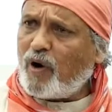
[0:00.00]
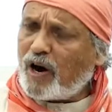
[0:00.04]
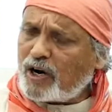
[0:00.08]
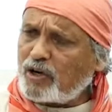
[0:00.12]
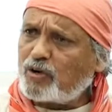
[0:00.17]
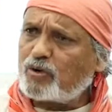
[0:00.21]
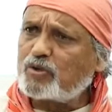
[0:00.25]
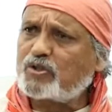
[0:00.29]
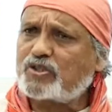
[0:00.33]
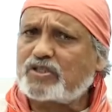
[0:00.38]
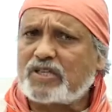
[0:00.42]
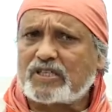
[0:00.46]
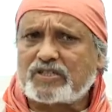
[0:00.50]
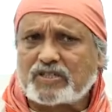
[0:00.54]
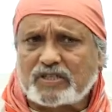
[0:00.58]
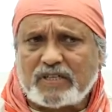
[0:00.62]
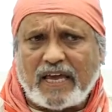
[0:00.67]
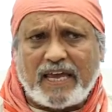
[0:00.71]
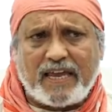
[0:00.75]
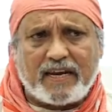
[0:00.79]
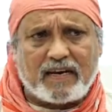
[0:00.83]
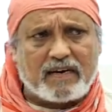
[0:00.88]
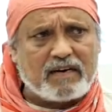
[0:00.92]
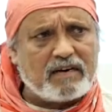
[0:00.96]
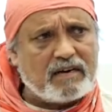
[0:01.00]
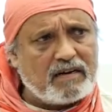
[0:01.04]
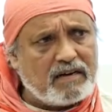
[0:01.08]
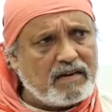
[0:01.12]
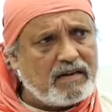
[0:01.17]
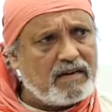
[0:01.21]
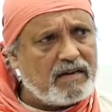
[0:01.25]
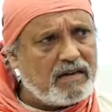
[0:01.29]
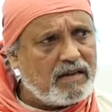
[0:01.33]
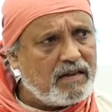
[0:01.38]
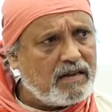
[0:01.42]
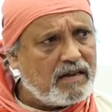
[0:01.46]
want to sustain,
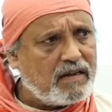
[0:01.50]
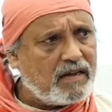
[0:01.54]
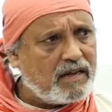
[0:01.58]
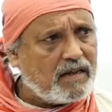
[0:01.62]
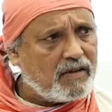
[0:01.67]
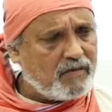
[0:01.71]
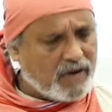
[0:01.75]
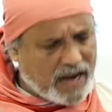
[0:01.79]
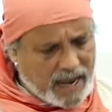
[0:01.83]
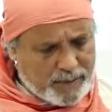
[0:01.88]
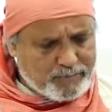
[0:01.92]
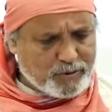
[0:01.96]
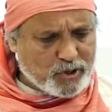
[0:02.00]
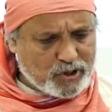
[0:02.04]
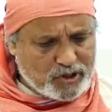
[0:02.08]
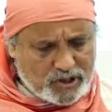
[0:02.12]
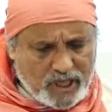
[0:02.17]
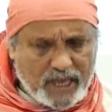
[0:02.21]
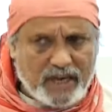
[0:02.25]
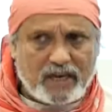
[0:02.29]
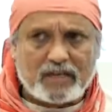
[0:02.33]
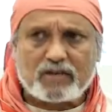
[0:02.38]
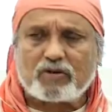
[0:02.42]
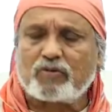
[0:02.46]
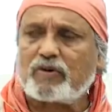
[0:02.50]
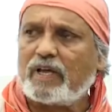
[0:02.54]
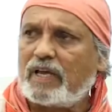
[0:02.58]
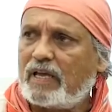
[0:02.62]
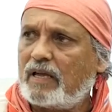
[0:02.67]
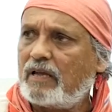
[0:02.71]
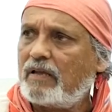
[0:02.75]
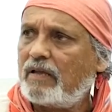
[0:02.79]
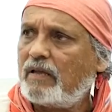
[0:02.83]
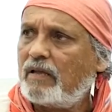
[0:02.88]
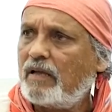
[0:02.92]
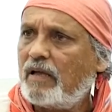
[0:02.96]
you will have to think
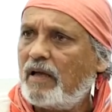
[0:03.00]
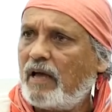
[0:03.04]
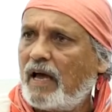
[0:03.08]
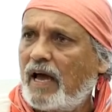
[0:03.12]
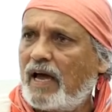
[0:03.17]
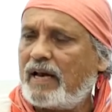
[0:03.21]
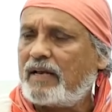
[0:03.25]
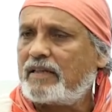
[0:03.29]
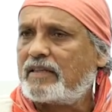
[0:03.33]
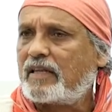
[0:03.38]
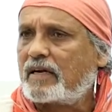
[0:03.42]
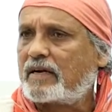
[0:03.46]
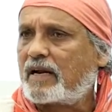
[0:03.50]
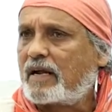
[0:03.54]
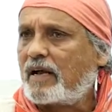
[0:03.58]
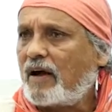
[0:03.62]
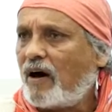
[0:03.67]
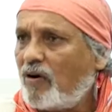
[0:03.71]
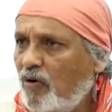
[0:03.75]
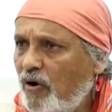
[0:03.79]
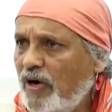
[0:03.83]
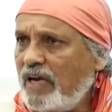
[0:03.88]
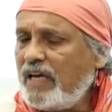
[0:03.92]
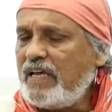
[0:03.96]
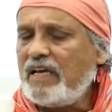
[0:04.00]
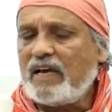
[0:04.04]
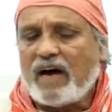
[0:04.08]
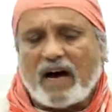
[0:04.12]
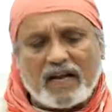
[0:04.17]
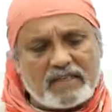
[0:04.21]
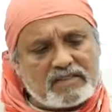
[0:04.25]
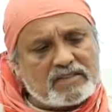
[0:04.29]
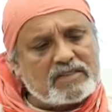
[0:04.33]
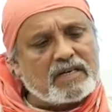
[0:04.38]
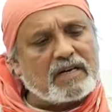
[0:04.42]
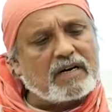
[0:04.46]
today. And the only
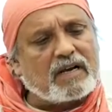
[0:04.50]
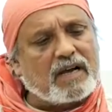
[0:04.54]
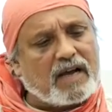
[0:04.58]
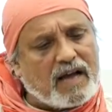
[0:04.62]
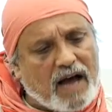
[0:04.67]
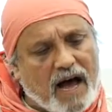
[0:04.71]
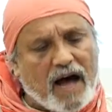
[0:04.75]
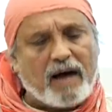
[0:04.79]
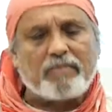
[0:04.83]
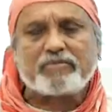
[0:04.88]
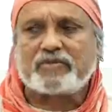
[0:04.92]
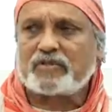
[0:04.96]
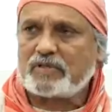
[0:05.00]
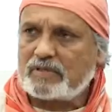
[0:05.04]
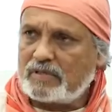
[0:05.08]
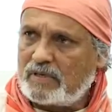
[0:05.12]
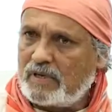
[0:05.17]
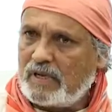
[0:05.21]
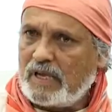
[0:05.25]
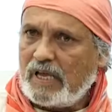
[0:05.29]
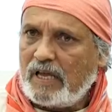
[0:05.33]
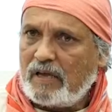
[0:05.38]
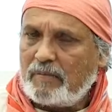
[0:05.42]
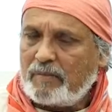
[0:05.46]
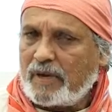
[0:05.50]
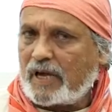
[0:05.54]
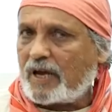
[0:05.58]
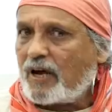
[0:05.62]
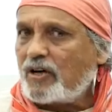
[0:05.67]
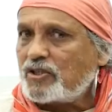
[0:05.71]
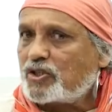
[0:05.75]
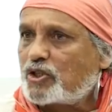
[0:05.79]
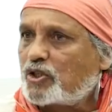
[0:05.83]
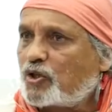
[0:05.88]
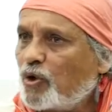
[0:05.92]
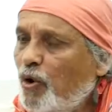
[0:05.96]
answer comes
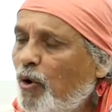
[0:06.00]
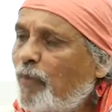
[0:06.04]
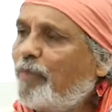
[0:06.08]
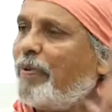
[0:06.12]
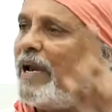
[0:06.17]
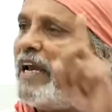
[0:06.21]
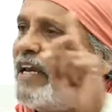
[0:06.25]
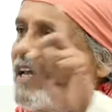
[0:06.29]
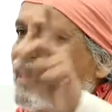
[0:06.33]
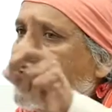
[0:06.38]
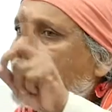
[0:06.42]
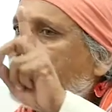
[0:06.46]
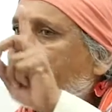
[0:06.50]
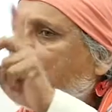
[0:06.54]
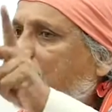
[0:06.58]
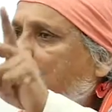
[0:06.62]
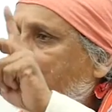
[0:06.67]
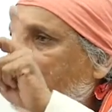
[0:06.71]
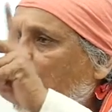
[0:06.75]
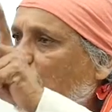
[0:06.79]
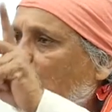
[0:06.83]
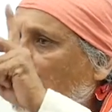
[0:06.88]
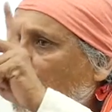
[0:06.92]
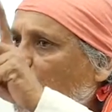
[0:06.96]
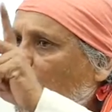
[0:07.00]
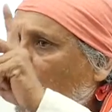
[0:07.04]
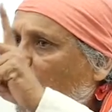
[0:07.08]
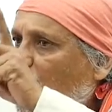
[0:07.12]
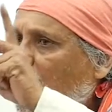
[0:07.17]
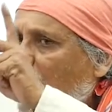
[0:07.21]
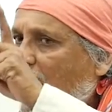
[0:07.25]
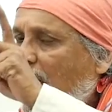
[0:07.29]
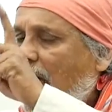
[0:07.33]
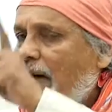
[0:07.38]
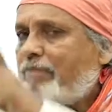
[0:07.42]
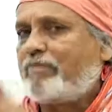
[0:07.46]
because 2 billion people do
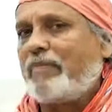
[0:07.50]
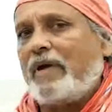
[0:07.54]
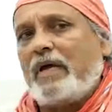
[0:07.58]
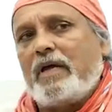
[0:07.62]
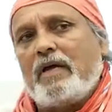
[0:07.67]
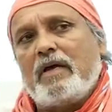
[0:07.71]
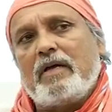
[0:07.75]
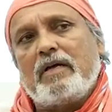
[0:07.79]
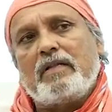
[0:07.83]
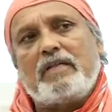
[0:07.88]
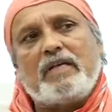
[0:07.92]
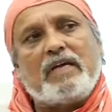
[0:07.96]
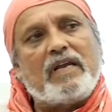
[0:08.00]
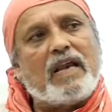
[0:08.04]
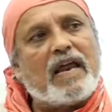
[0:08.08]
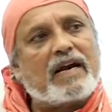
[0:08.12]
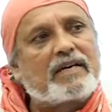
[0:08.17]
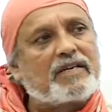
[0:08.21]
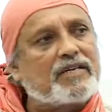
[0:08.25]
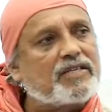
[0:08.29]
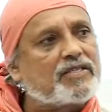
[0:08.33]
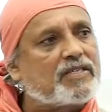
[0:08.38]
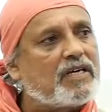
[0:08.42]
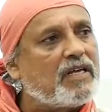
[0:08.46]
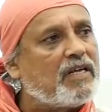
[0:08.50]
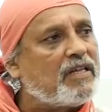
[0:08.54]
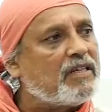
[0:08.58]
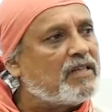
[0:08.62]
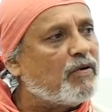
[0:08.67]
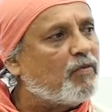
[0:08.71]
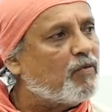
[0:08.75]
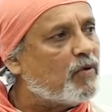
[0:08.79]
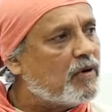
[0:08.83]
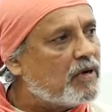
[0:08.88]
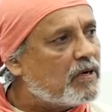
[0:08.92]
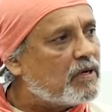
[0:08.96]
not have the electricity in
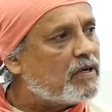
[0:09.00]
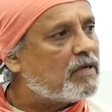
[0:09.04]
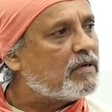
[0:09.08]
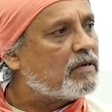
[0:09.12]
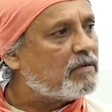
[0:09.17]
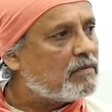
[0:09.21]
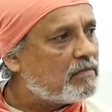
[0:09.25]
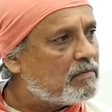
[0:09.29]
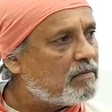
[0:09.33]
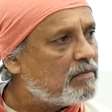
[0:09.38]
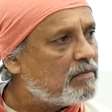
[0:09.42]
the world.